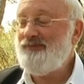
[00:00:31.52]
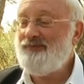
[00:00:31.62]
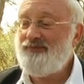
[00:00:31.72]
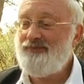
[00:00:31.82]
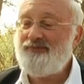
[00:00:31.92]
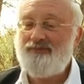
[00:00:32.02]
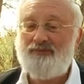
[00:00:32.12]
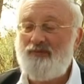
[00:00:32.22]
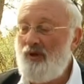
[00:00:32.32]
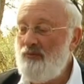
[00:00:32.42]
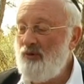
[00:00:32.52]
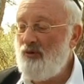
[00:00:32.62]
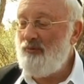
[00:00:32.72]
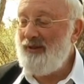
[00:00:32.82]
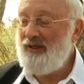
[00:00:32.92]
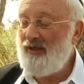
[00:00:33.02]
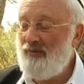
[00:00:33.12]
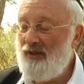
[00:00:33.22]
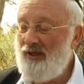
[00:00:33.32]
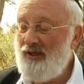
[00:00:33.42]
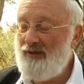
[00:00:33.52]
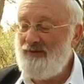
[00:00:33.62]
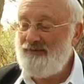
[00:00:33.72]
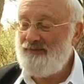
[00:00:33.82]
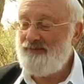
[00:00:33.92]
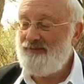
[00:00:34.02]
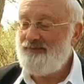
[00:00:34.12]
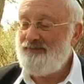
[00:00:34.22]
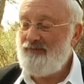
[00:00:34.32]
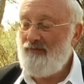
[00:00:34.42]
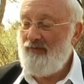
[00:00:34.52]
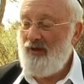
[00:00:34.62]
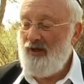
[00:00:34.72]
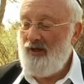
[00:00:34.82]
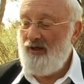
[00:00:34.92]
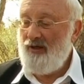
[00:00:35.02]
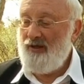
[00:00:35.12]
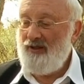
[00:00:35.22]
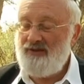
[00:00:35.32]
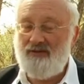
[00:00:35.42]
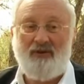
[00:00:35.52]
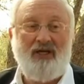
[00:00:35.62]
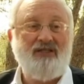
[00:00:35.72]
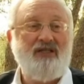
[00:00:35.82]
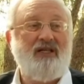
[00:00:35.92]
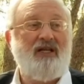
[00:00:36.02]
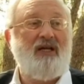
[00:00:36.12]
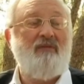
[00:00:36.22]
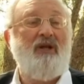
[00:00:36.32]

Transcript: What's so gladdening about it? In the wisdom of Kabbalah,